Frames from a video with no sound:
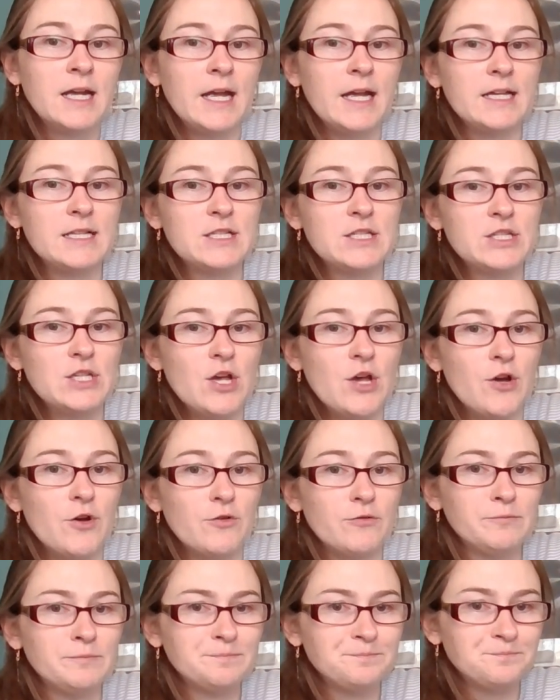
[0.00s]
And
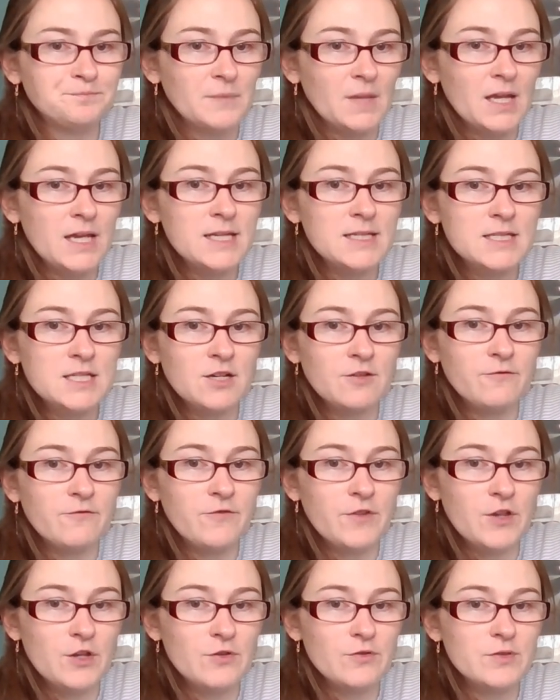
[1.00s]
so he's
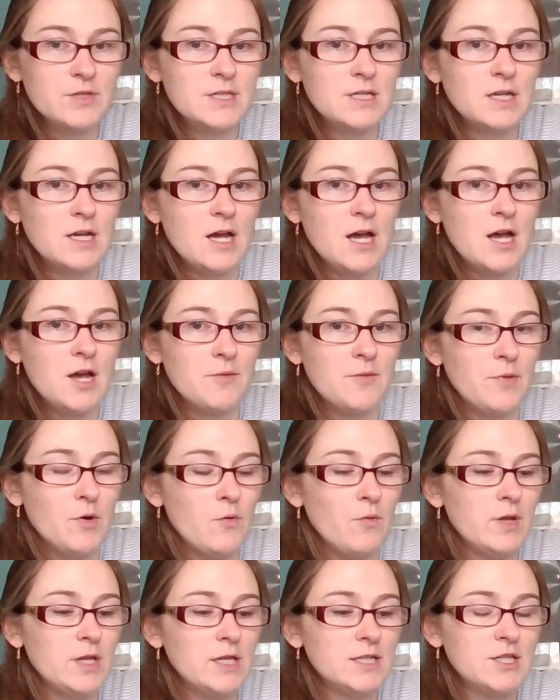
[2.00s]
confused,
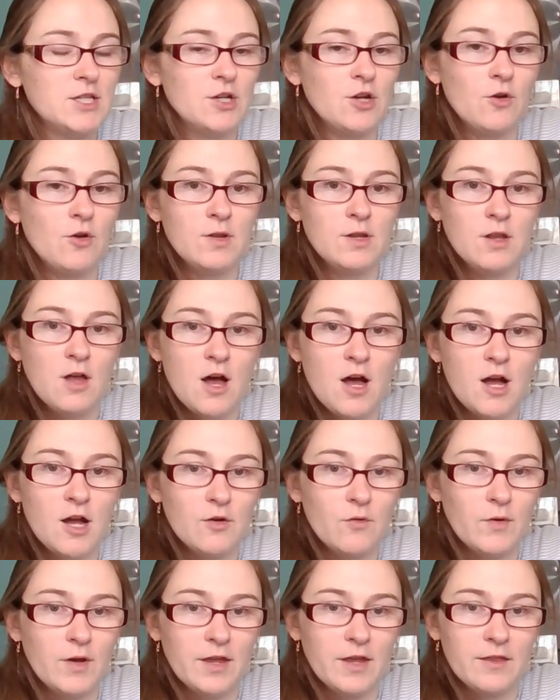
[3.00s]
but willing to go
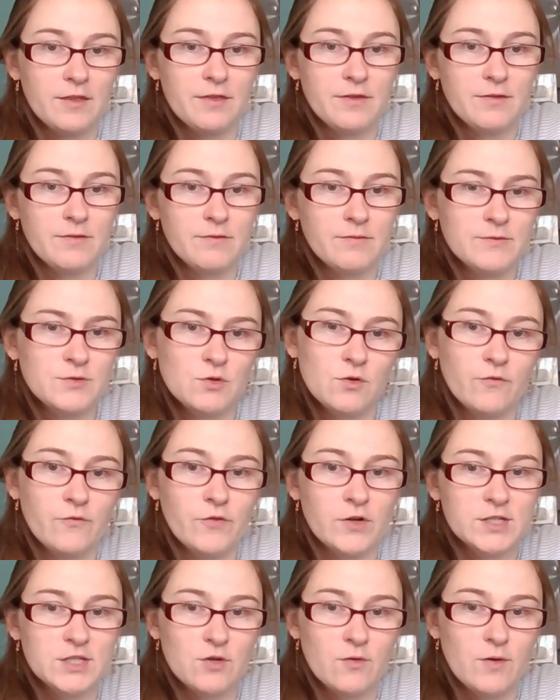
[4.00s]
along with sort of
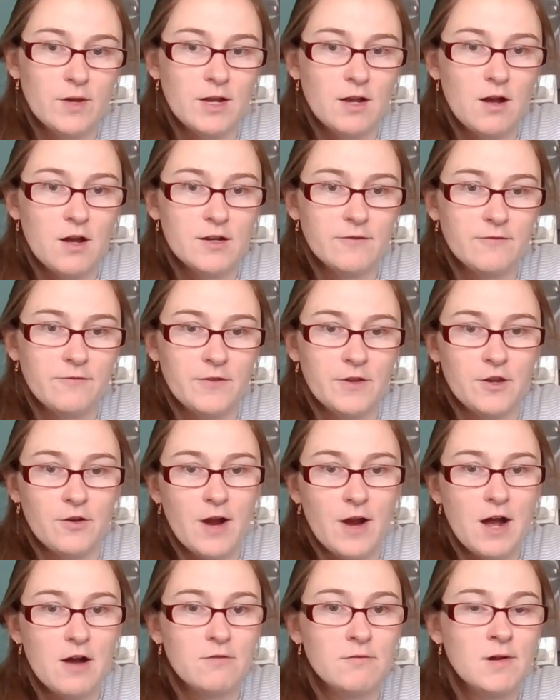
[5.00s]
what's going on to figure
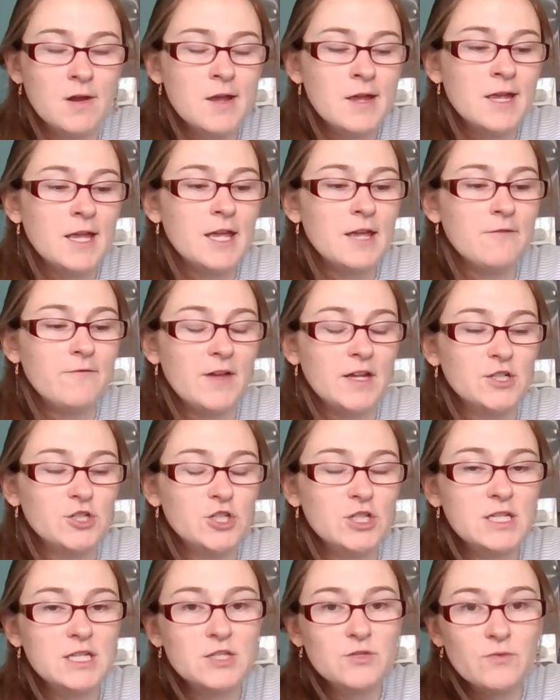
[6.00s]
out. He
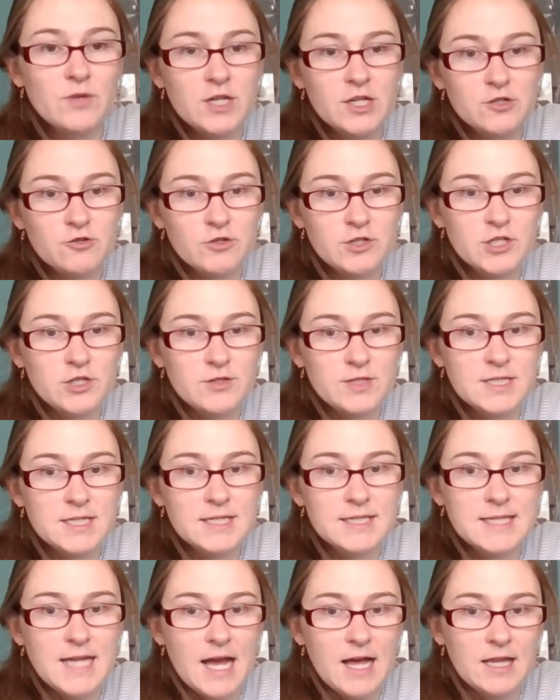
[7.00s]
eventually is reintroduced
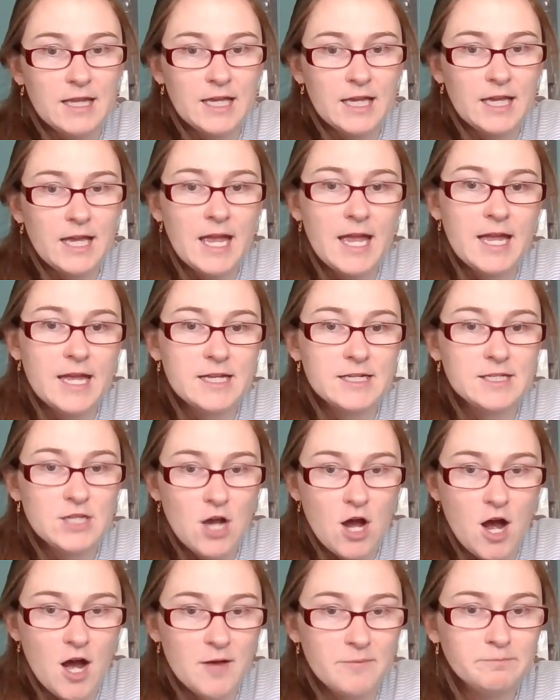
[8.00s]
to Sally and
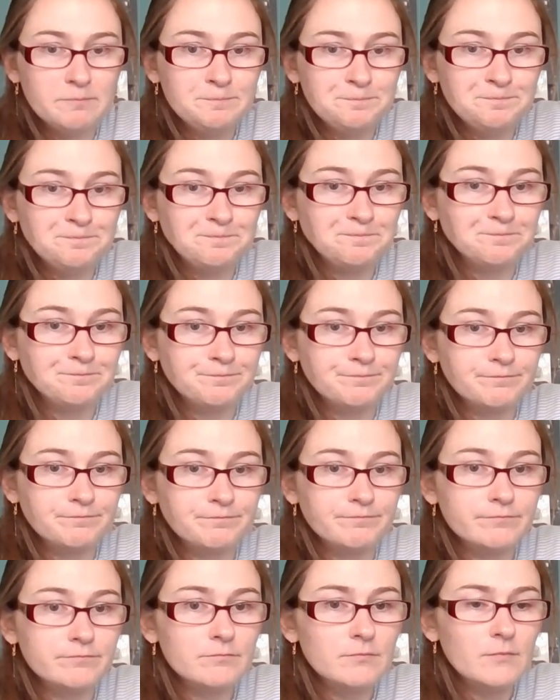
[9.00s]
Tom,
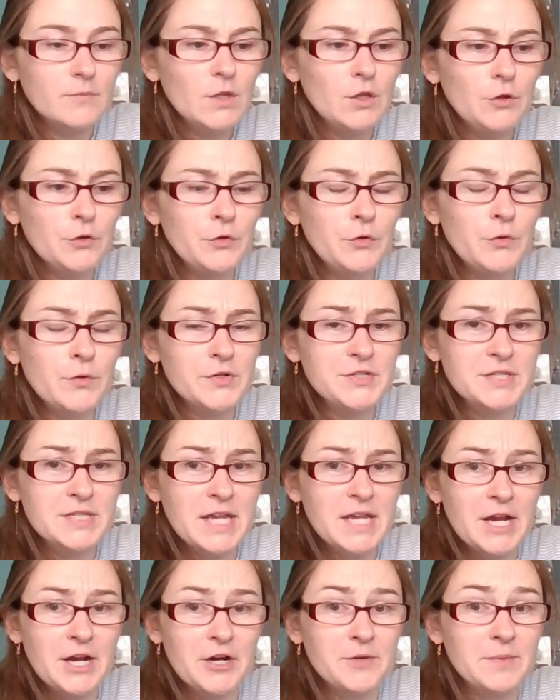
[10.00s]
who are
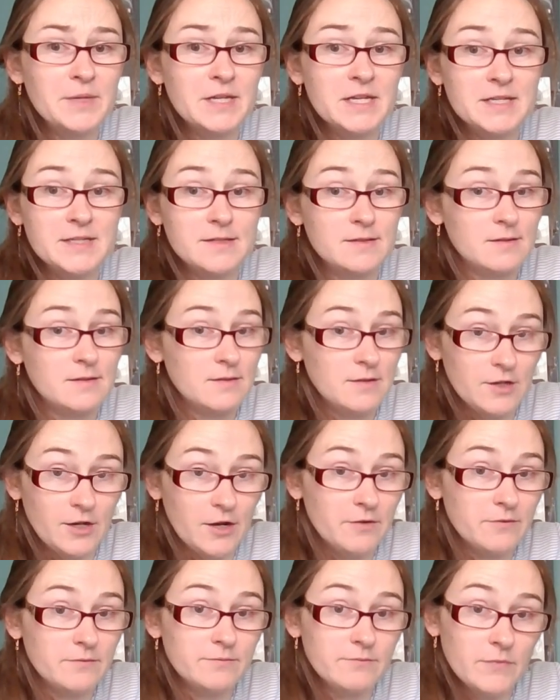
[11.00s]
scared because,
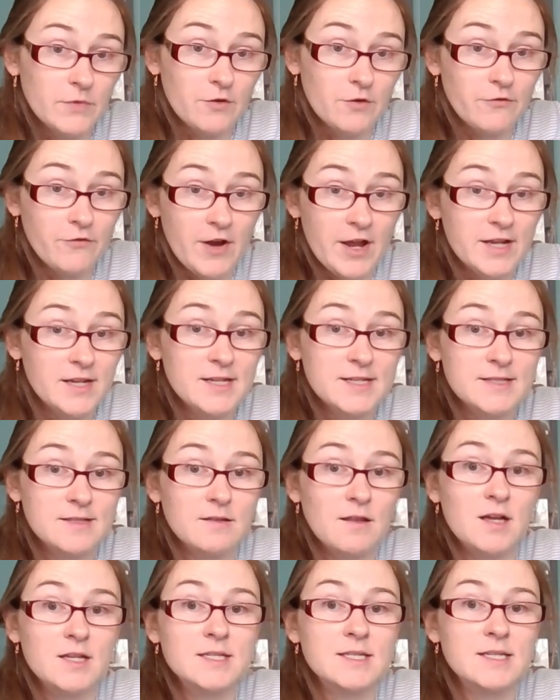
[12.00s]
their friend has
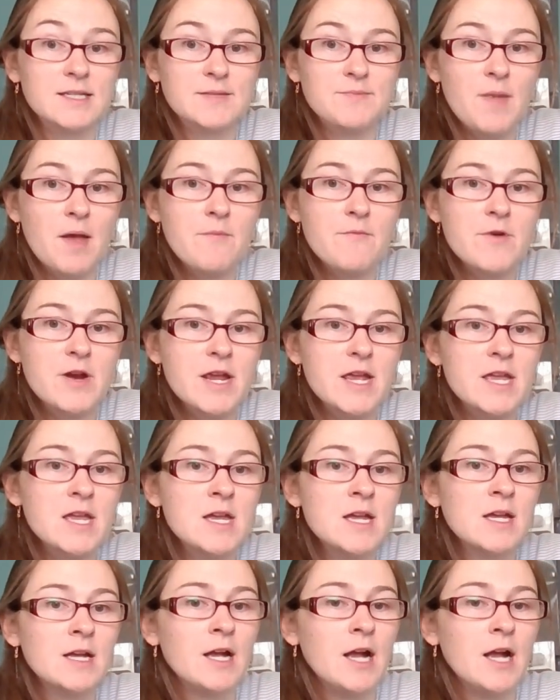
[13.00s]
lost his memory.